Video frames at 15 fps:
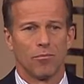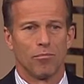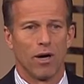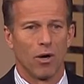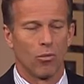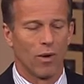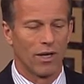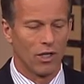
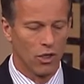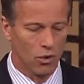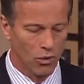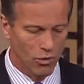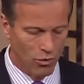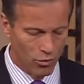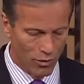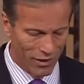but when
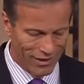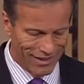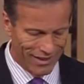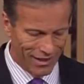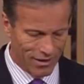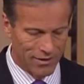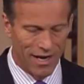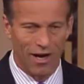you really
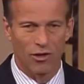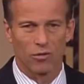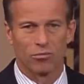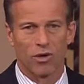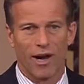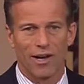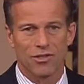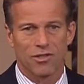get down to
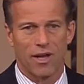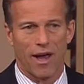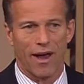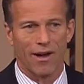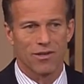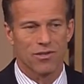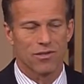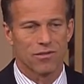brass
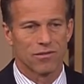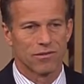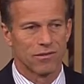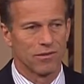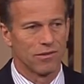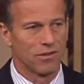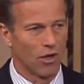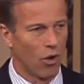tacks,
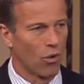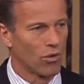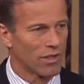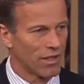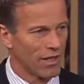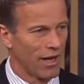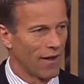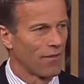
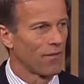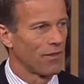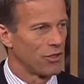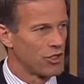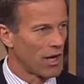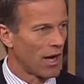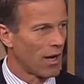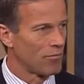don't get the
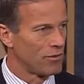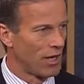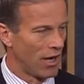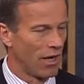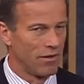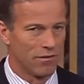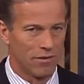job done.